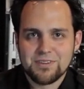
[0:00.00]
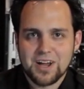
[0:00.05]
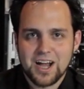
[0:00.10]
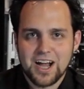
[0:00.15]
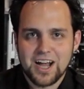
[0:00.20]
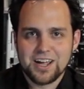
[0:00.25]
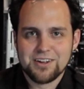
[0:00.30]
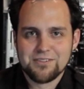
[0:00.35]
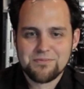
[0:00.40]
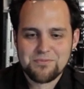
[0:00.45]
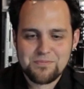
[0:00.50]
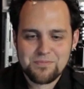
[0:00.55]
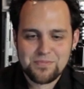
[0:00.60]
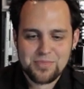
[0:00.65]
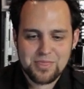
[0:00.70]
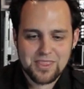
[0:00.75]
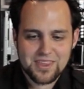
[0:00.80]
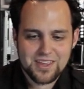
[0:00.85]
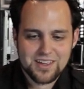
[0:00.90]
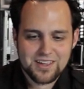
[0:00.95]
Hi.
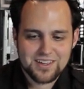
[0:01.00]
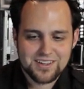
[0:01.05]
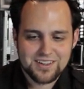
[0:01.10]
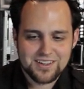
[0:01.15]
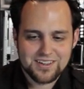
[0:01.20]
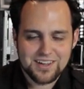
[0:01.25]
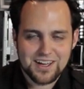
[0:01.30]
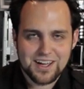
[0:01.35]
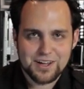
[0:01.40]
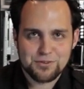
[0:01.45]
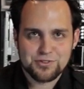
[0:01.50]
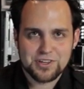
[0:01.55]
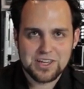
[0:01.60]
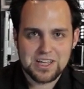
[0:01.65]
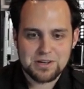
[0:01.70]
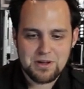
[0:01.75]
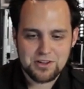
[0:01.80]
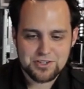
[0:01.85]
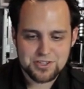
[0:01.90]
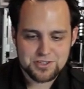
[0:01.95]
I was
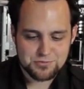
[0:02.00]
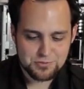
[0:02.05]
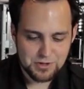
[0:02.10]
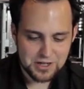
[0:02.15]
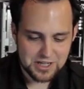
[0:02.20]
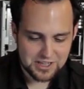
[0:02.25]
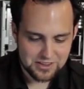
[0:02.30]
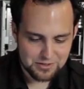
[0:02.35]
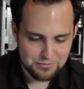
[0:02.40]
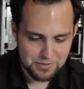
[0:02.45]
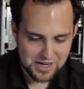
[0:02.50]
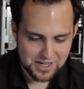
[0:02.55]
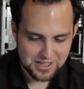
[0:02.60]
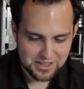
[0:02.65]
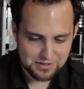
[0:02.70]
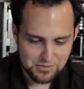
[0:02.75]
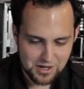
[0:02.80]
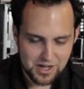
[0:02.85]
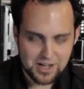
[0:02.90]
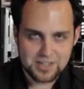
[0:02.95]
thinking about just reading the back
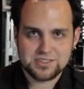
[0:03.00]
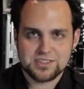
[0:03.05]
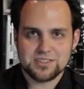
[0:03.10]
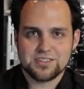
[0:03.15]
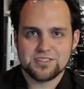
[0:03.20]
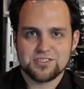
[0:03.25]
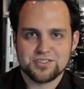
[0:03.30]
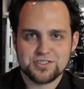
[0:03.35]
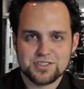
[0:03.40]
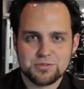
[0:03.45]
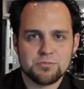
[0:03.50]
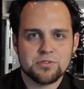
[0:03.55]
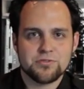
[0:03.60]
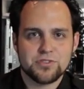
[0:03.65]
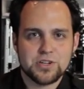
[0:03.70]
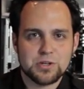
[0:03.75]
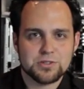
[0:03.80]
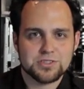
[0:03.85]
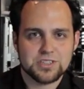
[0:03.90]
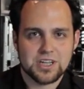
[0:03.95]
of the box. There's some
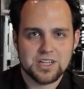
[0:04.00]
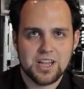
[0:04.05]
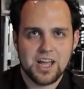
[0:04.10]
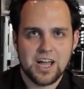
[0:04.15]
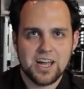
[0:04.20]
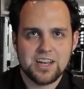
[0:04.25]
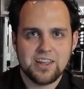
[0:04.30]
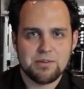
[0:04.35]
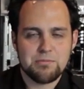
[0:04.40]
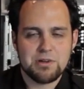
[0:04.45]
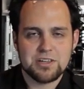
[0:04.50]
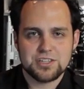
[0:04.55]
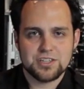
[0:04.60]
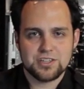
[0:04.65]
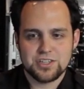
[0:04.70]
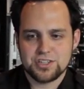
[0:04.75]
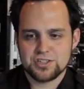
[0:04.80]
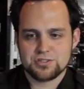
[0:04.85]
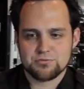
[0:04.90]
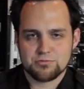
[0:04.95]
reviewers online, they
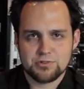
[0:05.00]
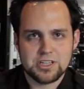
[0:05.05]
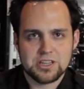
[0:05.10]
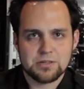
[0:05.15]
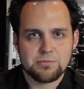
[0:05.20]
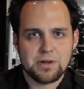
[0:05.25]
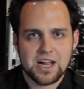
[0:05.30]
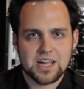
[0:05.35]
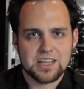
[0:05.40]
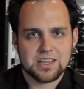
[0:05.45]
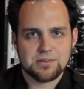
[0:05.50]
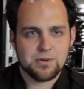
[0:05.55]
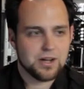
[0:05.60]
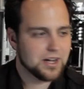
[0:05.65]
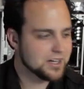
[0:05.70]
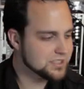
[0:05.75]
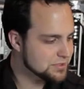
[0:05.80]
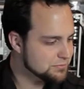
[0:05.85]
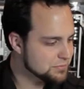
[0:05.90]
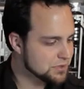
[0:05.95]
basically just read the back of the
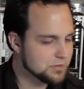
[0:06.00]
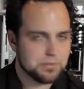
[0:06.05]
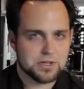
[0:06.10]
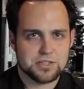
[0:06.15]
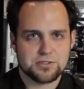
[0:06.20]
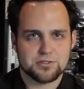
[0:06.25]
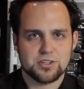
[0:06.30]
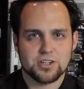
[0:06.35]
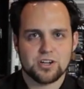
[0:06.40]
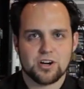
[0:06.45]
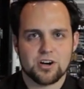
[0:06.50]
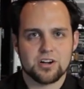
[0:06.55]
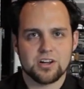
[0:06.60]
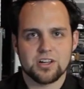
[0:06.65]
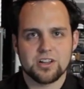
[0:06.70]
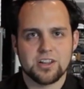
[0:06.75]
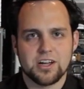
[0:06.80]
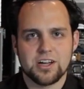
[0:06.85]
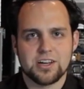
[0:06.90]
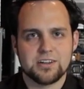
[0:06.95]
box and put a picture of the card
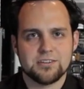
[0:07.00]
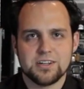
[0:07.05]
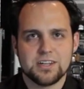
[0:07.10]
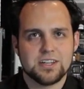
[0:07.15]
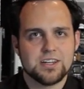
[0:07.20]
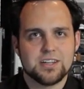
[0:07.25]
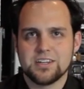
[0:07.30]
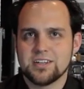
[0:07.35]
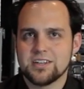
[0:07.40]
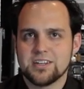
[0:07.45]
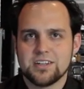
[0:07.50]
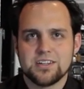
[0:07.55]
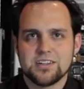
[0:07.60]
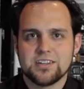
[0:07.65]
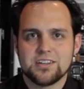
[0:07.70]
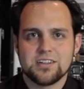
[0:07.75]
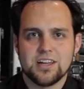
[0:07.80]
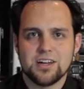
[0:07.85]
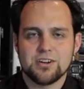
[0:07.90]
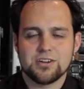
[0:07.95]
online.
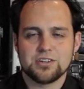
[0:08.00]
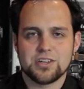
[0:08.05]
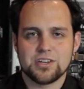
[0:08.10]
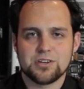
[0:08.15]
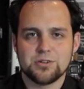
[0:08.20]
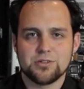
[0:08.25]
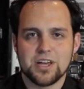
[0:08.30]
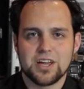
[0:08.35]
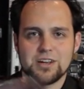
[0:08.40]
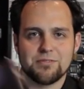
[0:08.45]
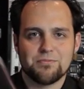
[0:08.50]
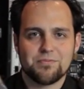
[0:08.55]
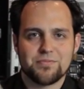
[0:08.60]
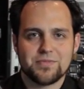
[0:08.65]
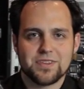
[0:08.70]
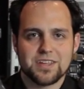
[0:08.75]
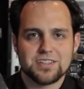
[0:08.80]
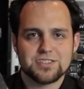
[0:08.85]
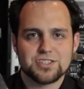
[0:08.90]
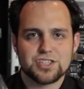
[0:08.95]
How could they do that?
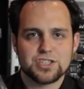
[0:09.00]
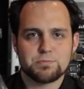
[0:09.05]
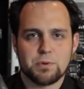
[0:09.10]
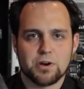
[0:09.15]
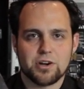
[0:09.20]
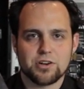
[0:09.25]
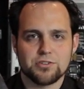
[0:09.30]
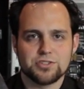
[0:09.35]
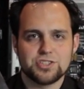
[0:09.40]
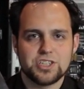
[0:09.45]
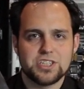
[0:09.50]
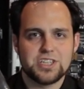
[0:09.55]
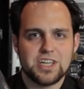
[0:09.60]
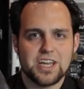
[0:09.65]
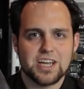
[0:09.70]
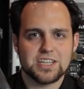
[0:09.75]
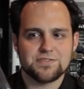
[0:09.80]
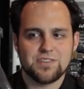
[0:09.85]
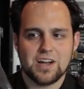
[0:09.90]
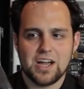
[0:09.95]
So Sparkle, G
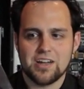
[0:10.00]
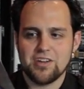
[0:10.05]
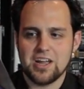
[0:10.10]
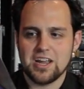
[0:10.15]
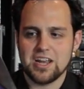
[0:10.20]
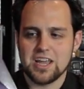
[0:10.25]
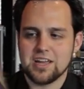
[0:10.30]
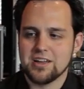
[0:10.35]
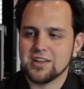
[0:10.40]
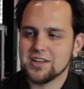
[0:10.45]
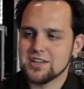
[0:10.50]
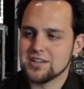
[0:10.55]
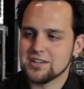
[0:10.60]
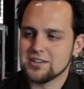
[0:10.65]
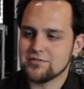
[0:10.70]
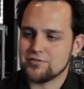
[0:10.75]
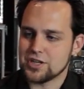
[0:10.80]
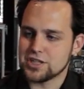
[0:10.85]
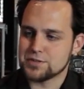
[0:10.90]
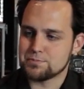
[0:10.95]
T X five eighty.
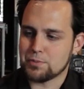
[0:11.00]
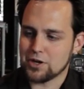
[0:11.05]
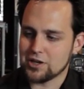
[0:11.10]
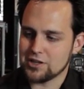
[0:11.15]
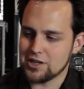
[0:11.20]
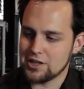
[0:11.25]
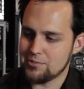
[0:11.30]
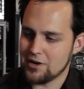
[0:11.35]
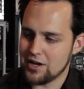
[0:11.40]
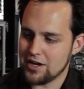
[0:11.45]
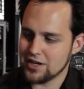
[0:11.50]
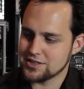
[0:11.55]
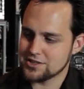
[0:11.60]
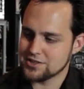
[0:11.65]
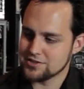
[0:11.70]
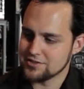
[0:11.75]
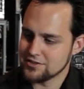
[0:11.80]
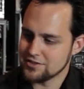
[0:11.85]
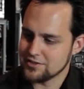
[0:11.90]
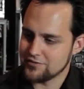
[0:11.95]
Very sparkly
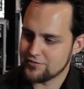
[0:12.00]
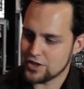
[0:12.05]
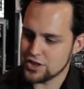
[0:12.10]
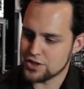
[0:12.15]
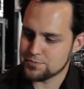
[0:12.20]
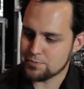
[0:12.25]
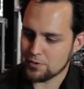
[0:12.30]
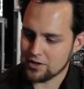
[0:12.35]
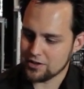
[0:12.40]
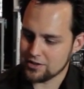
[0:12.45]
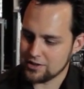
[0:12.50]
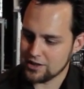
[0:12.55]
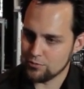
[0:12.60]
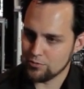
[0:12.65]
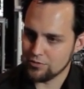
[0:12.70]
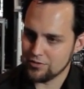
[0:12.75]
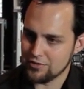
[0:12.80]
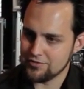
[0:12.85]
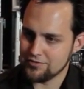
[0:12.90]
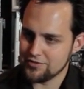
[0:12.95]
box, very sparkly
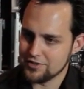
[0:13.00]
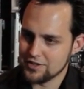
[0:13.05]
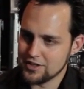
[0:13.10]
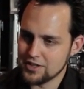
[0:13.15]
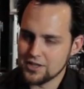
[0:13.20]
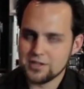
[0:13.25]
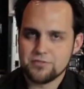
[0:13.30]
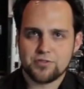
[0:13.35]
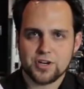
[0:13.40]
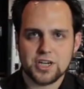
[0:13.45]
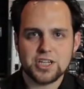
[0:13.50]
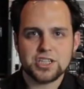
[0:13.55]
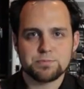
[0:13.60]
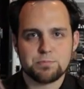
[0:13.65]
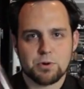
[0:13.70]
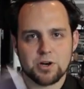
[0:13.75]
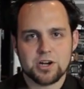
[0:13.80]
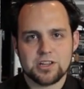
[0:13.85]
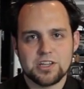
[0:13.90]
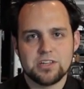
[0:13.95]
wolf, very
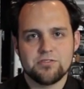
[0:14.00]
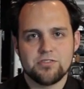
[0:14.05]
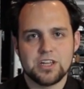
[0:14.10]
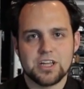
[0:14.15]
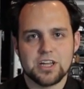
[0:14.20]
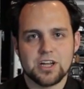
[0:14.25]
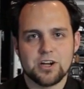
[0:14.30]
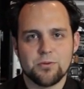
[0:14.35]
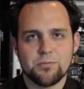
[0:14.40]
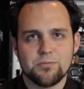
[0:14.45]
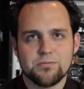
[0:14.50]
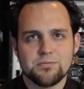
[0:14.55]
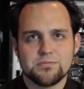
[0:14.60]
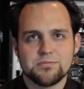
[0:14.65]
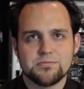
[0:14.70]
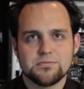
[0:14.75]
sparkly video. Do